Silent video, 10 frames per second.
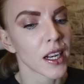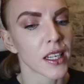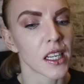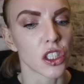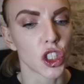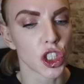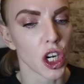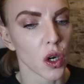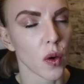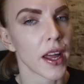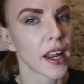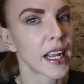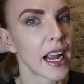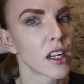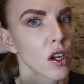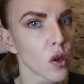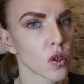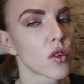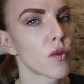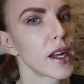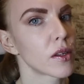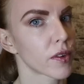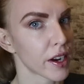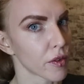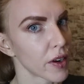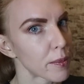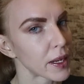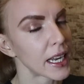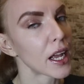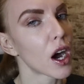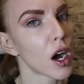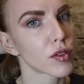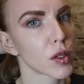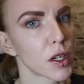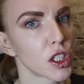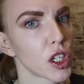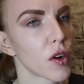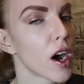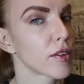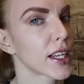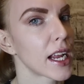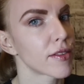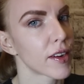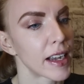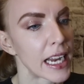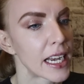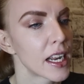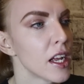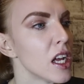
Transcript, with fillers: then I did a show and I gained lots of weight very rapidly after my show, after getting very lean,